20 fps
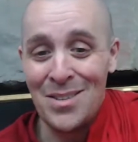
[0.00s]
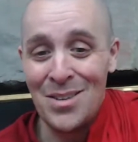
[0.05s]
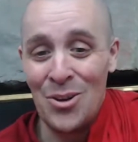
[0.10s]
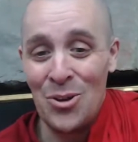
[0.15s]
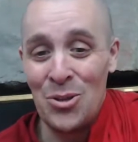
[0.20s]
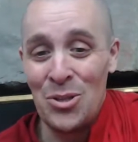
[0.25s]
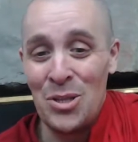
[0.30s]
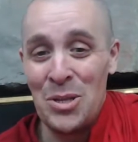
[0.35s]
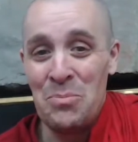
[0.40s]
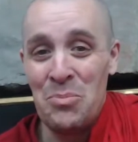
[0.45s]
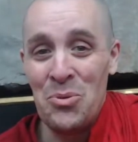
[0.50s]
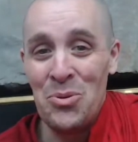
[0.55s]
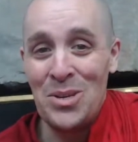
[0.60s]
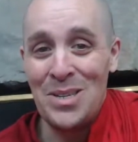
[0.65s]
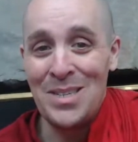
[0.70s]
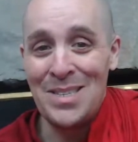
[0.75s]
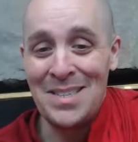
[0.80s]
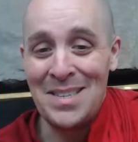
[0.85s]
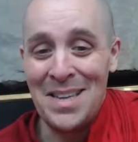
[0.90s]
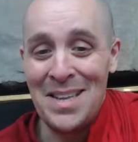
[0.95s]
early
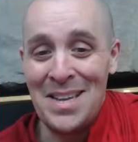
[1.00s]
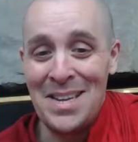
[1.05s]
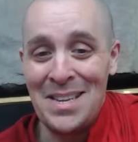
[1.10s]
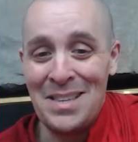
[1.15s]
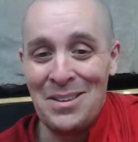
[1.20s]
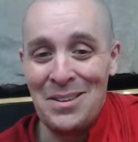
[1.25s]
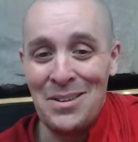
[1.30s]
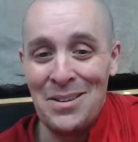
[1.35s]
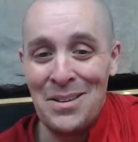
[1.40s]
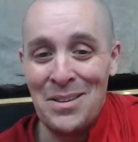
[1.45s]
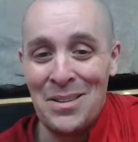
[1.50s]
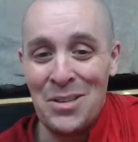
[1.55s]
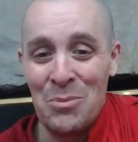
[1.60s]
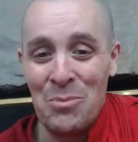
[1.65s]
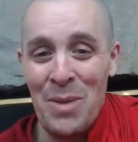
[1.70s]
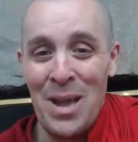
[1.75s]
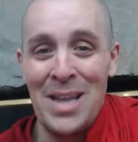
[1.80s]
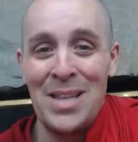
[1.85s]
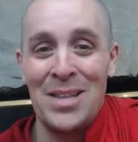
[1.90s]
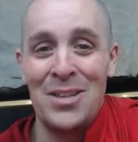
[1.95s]
Buddhists did it to
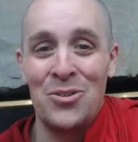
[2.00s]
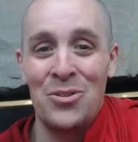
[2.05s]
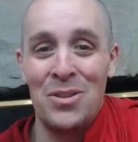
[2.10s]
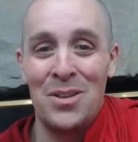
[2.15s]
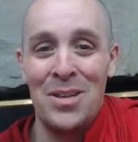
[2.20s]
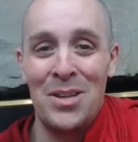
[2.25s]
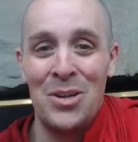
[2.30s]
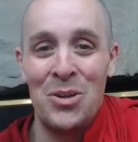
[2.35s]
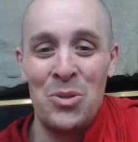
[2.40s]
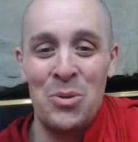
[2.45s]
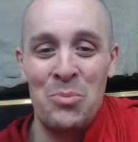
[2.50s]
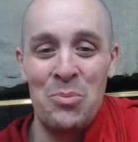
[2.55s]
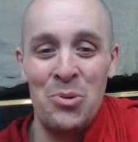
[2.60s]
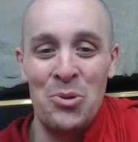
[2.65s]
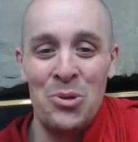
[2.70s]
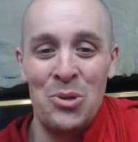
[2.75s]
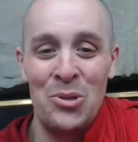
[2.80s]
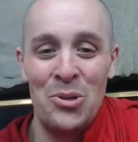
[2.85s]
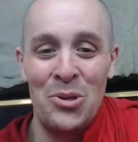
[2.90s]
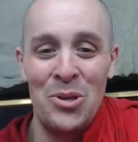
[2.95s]
make the
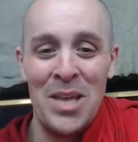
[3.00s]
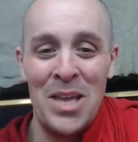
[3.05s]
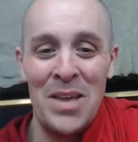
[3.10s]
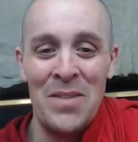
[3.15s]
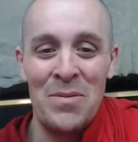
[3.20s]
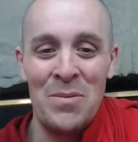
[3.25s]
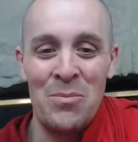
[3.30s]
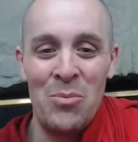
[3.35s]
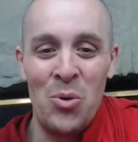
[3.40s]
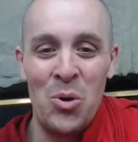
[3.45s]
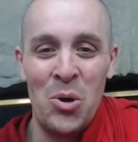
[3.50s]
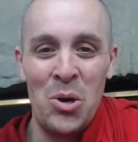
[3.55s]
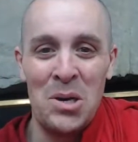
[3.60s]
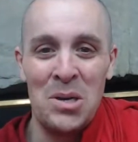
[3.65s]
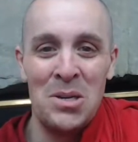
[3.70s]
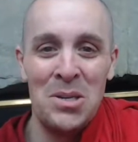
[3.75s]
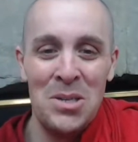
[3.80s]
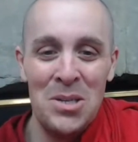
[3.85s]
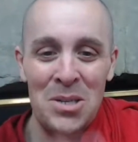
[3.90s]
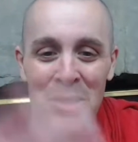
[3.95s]
Buddha look even
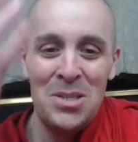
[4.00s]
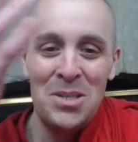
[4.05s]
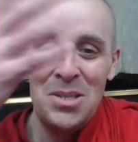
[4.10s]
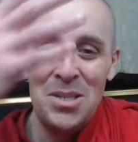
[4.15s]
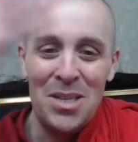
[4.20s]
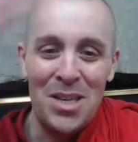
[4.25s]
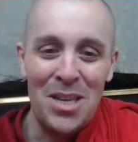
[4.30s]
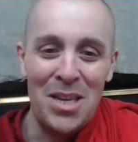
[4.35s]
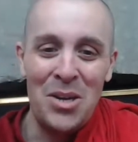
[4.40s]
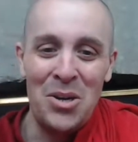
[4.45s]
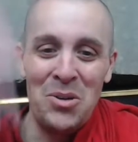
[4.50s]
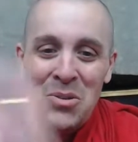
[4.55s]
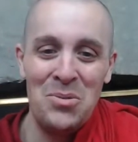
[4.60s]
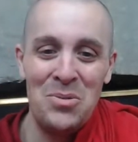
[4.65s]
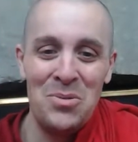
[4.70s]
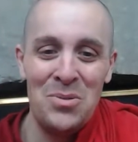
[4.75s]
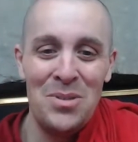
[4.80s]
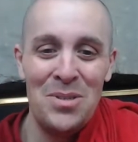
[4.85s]
more you know